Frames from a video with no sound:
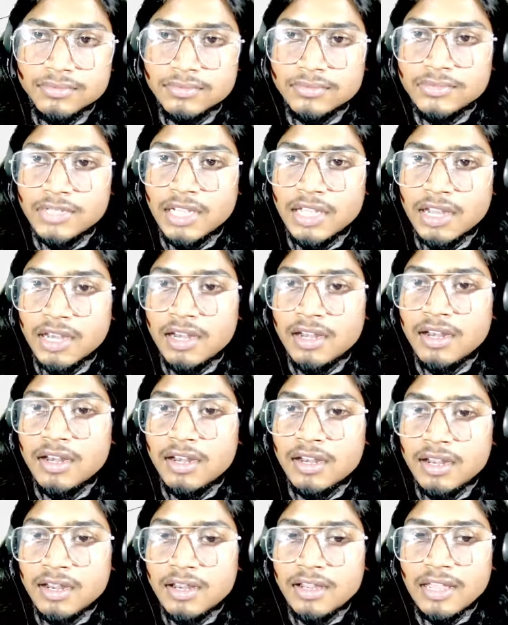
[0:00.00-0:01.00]

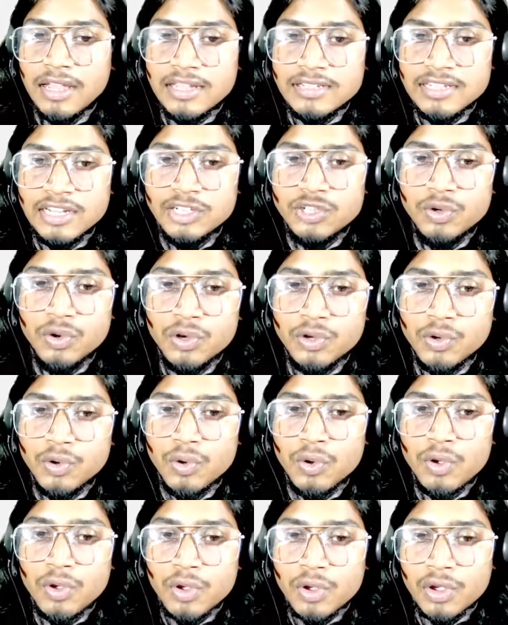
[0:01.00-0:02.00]
And as I told you,
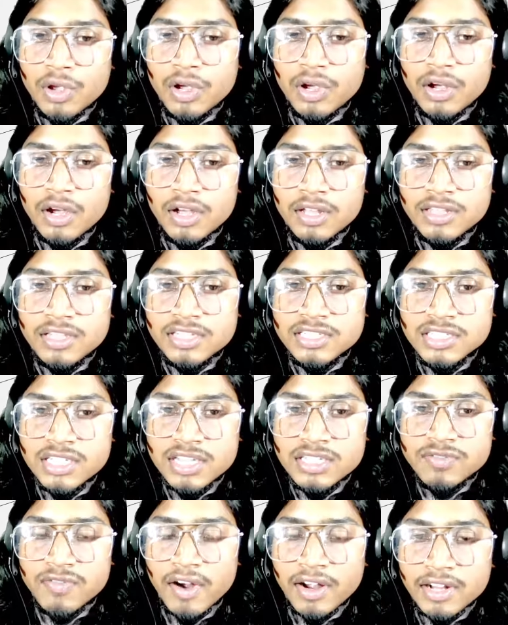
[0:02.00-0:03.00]
this
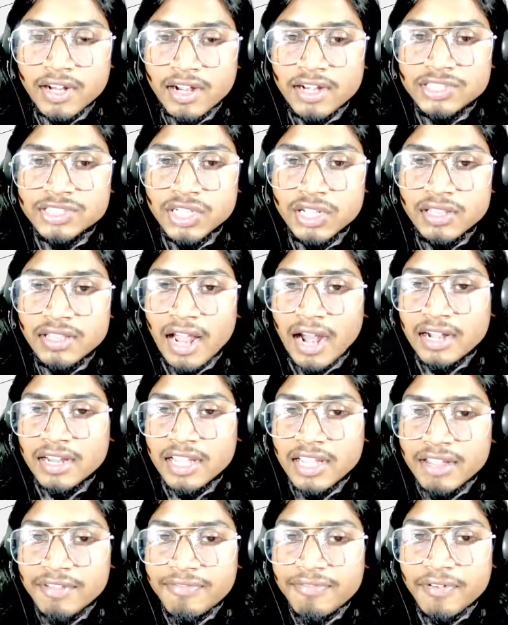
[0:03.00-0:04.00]
is one condition, that
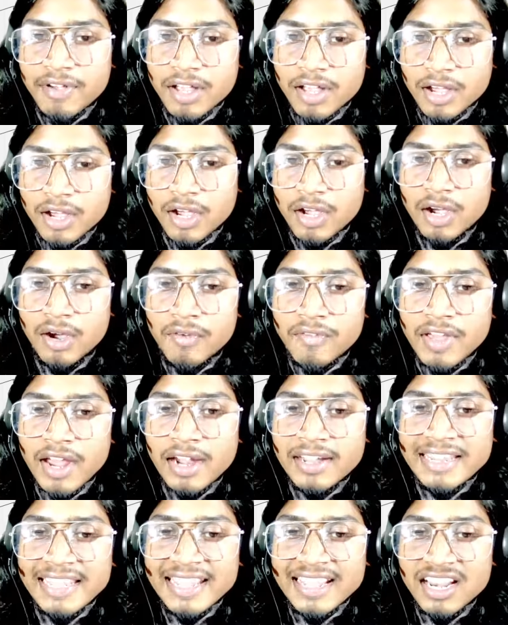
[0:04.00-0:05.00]
if we are
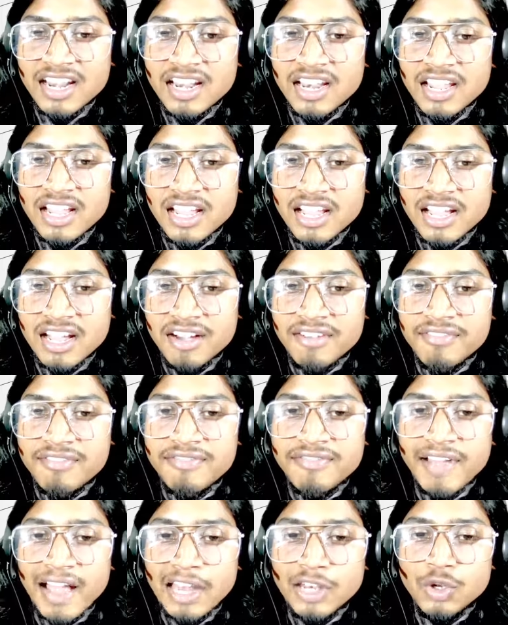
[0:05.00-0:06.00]
taken a
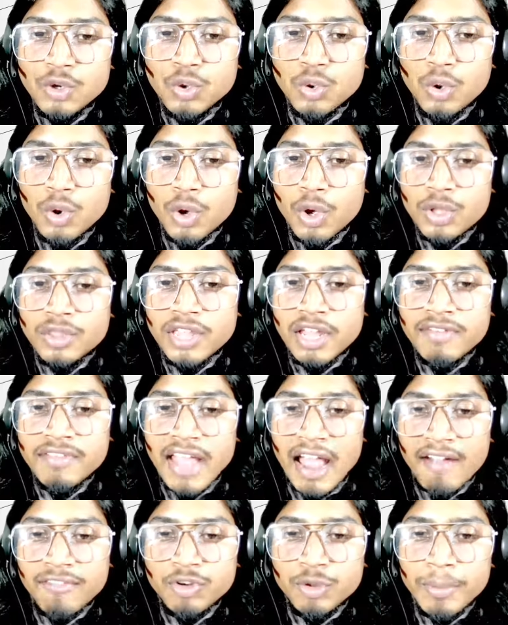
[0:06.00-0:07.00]
value, then we
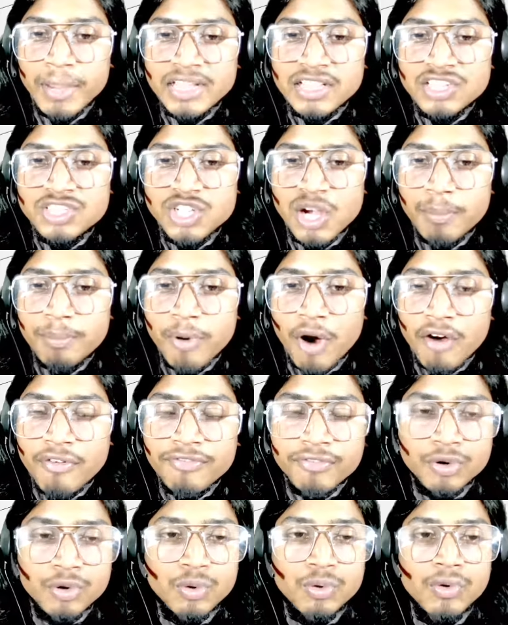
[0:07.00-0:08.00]
have to make the jump
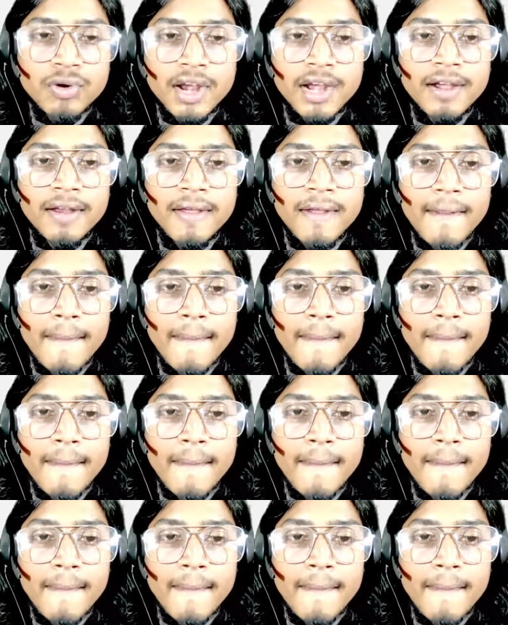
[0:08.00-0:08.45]
of 2, right?